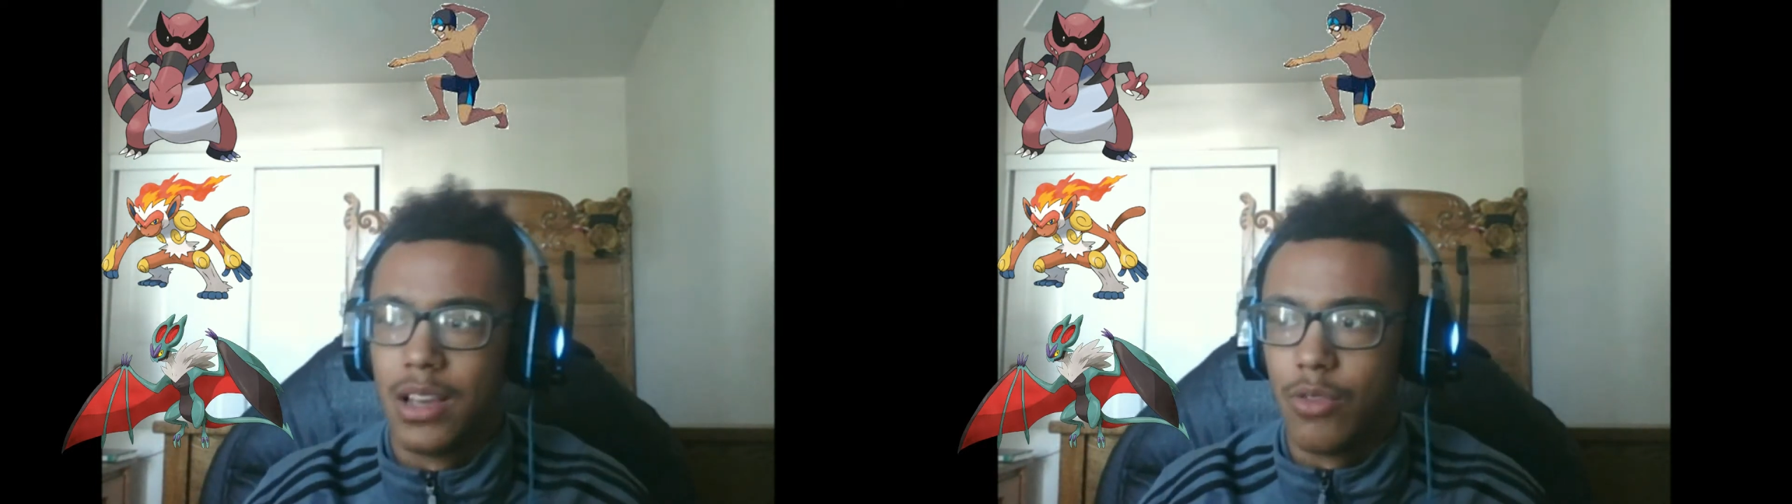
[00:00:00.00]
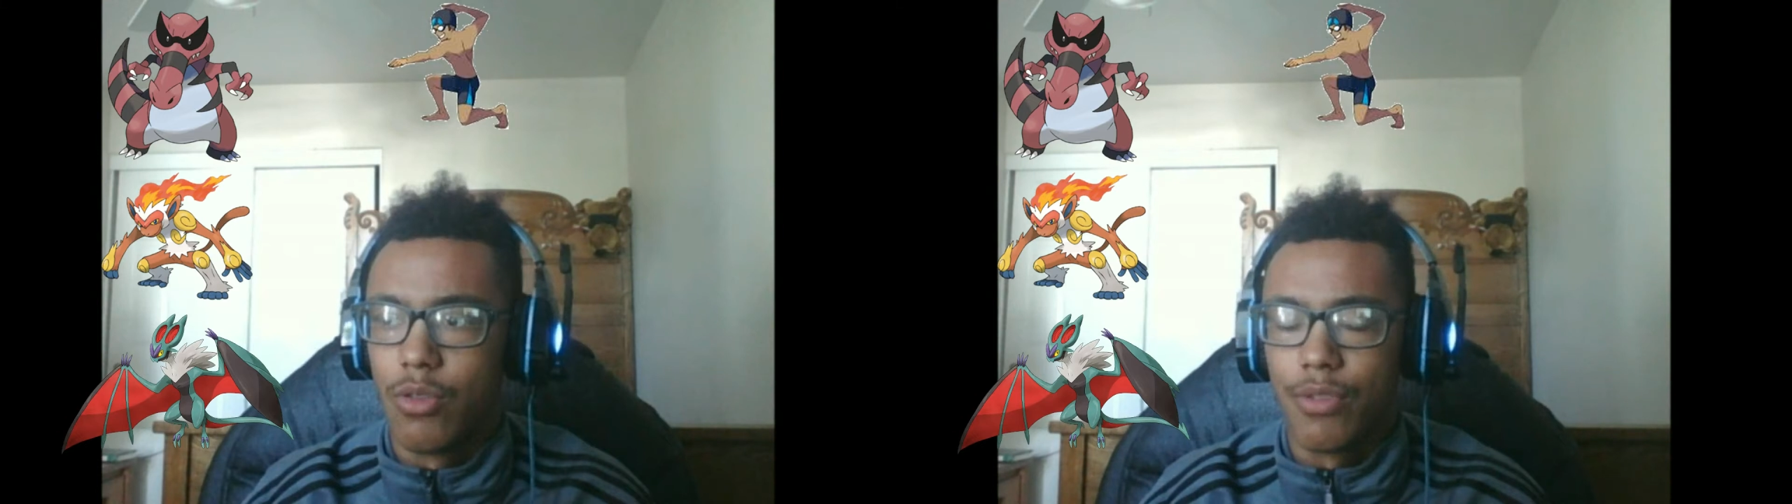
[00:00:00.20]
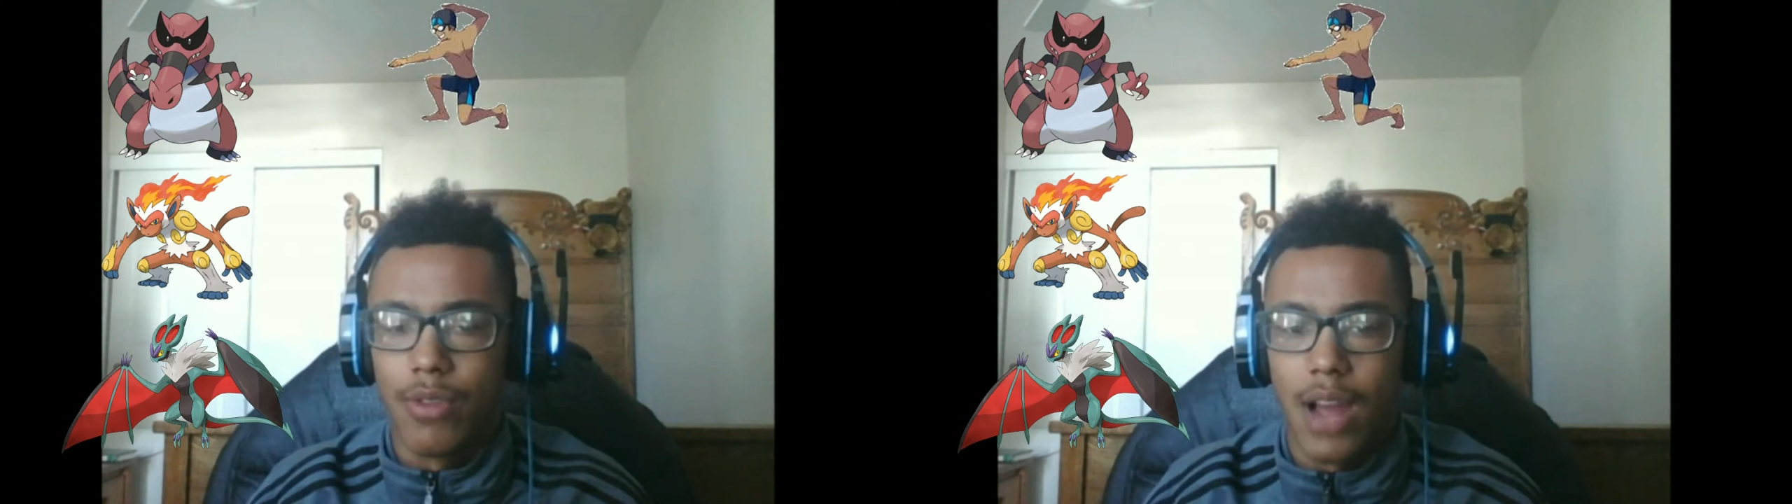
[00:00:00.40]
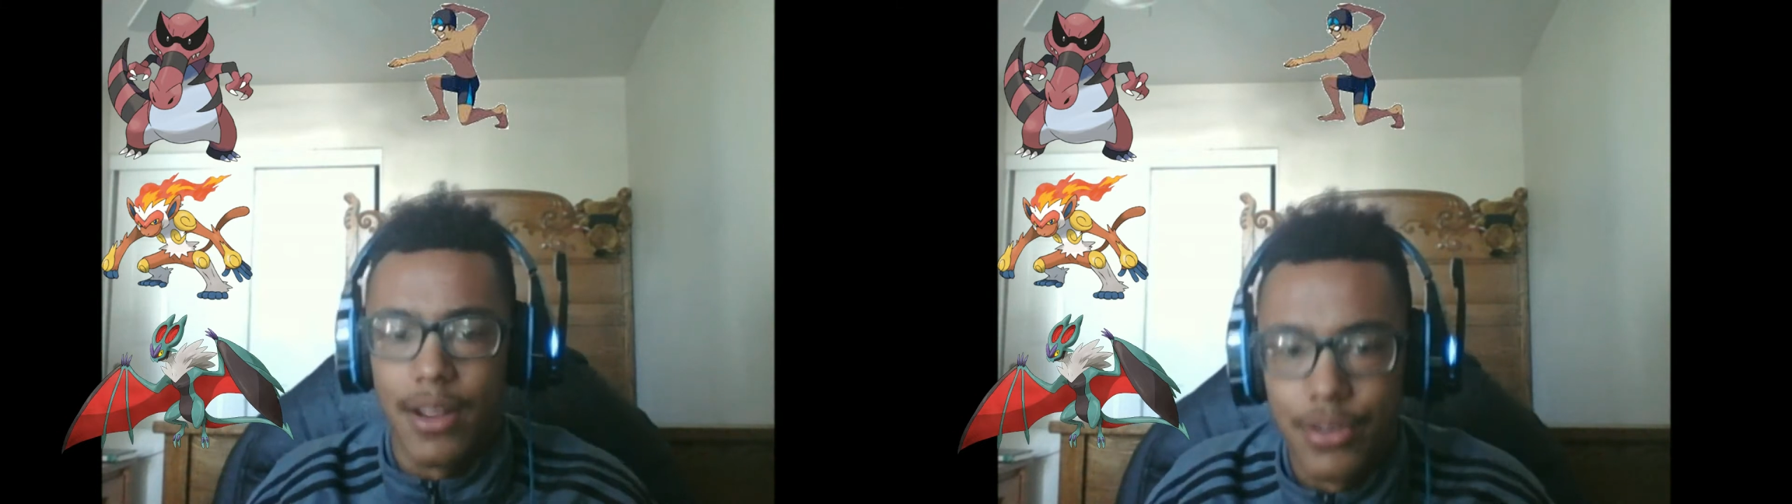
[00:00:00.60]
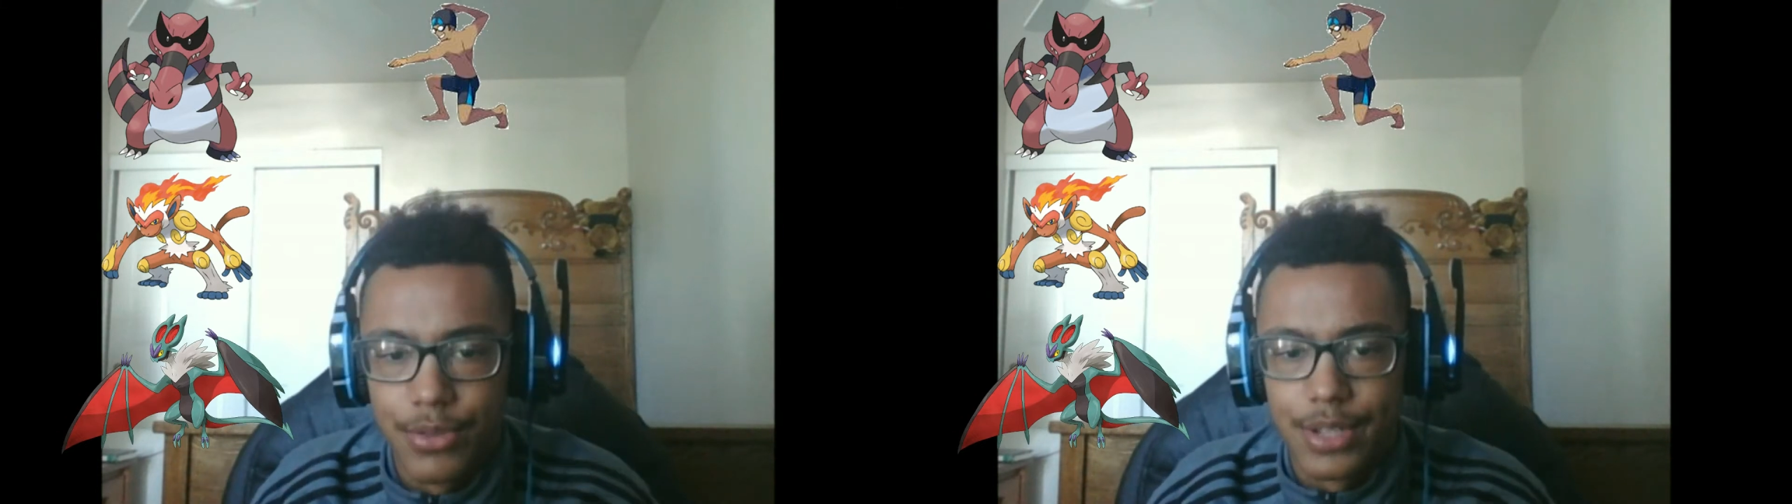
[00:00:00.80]
Noivern, I'd
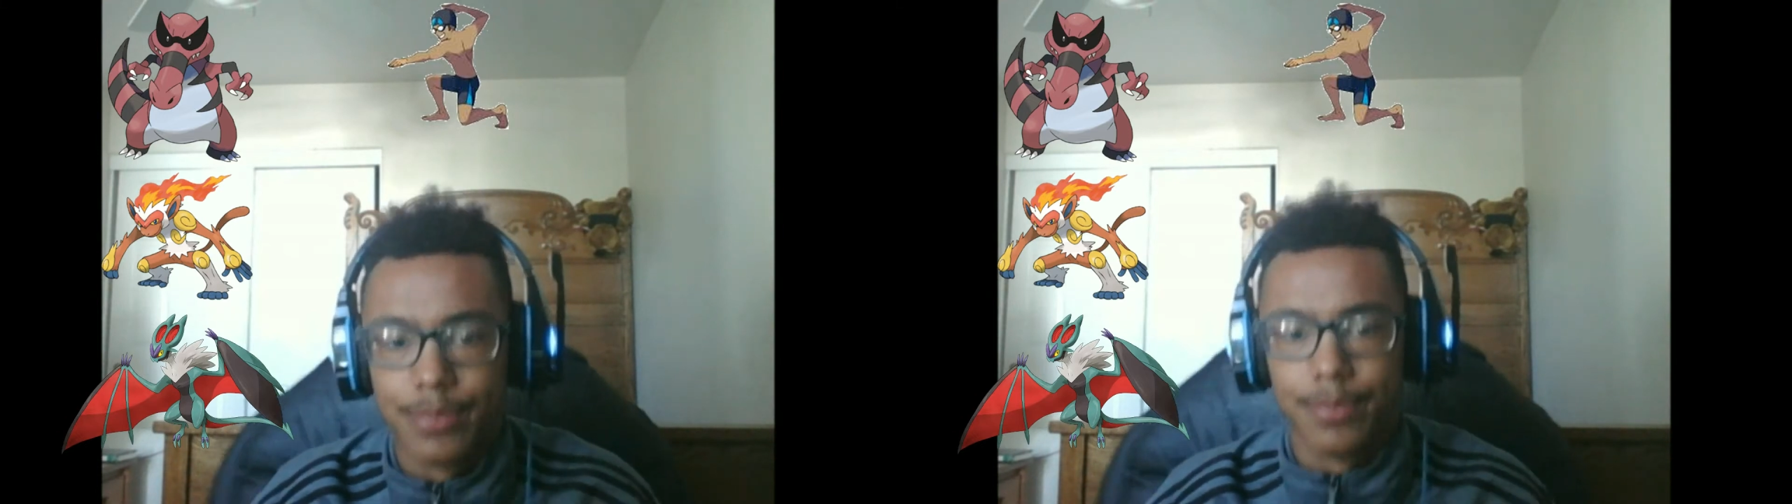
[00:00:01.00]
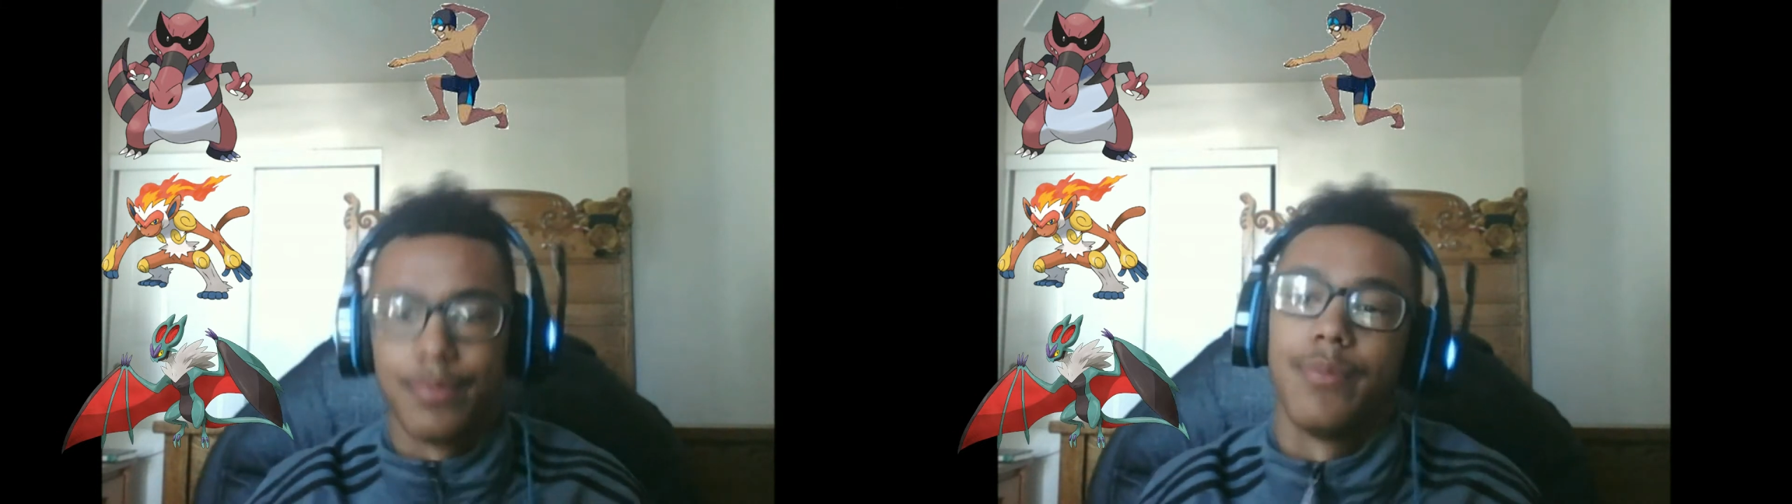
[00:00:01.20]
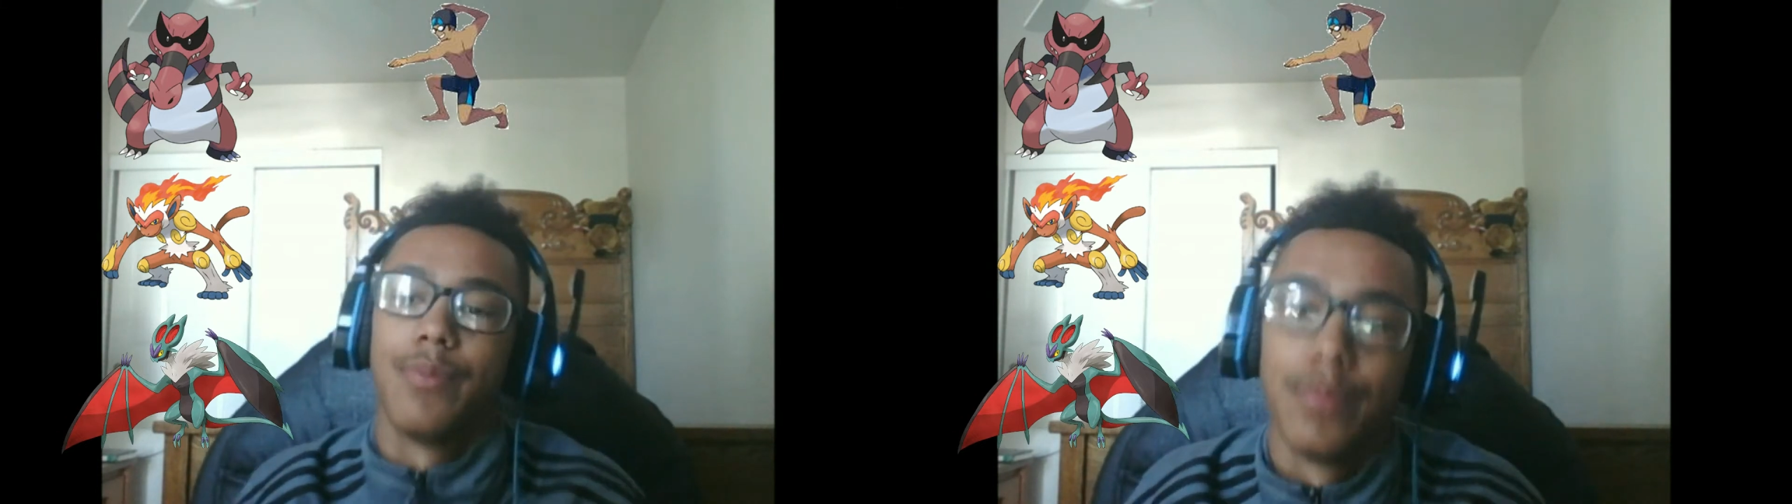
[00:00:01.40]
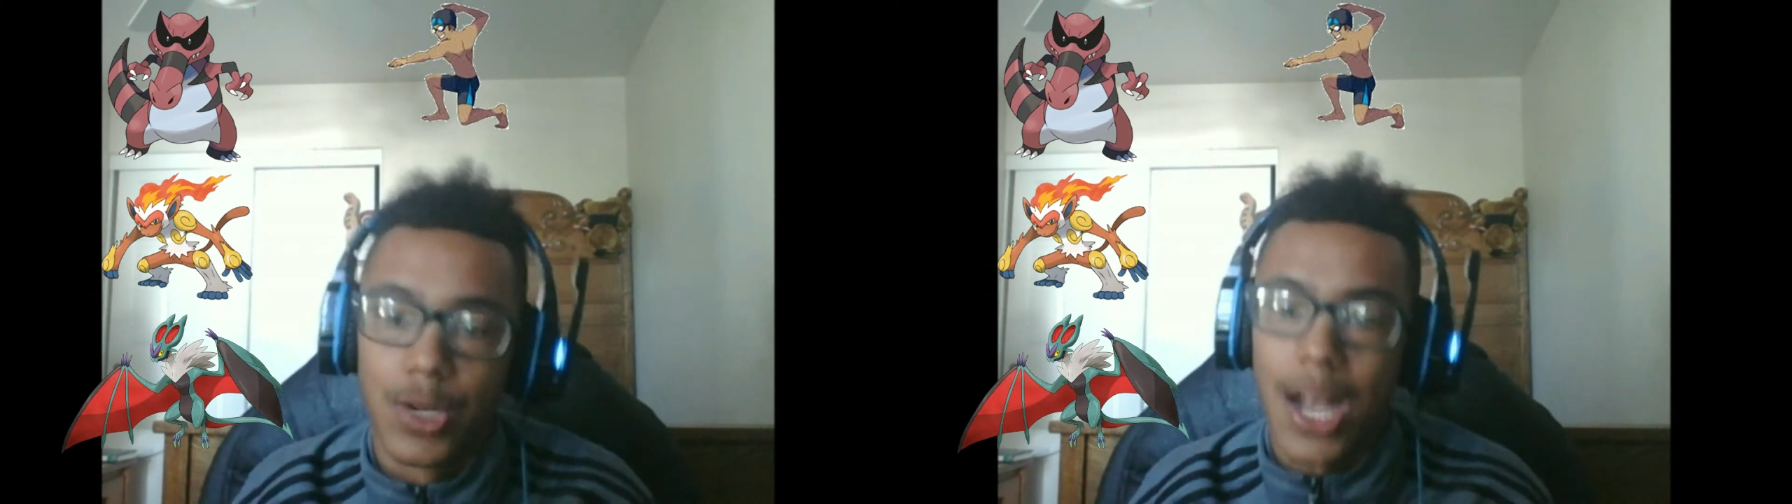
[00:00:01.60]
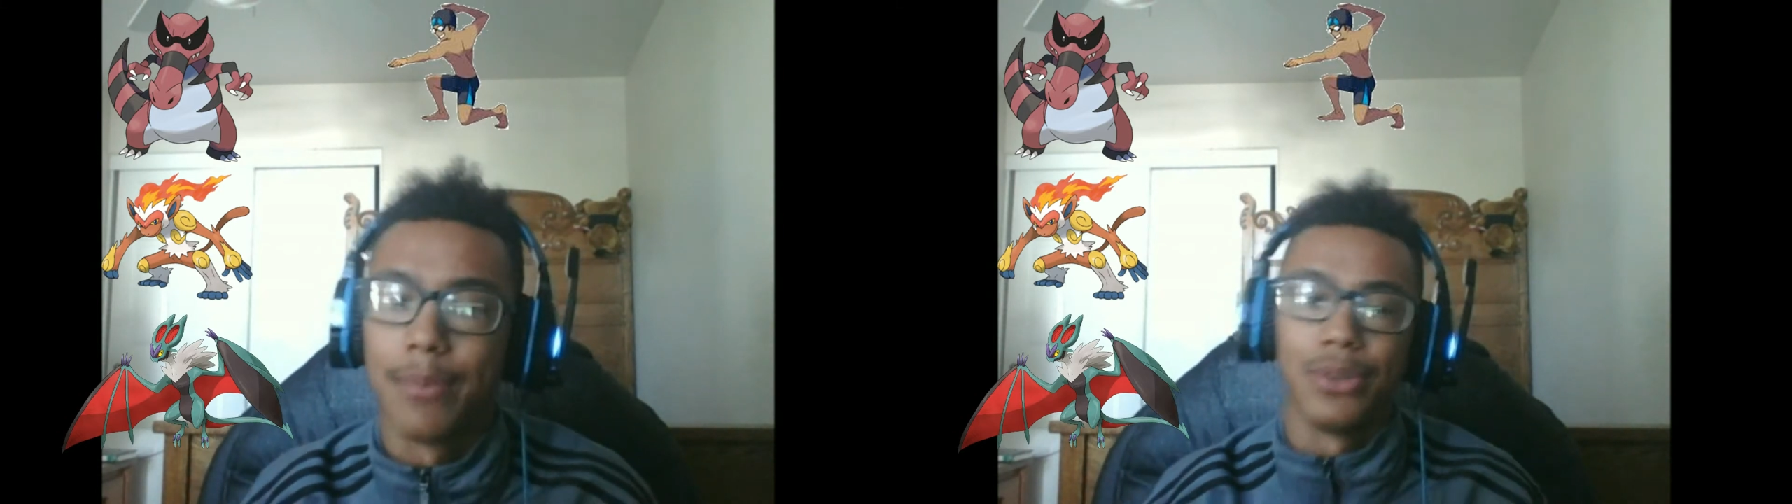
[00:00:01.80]
use it. Dragon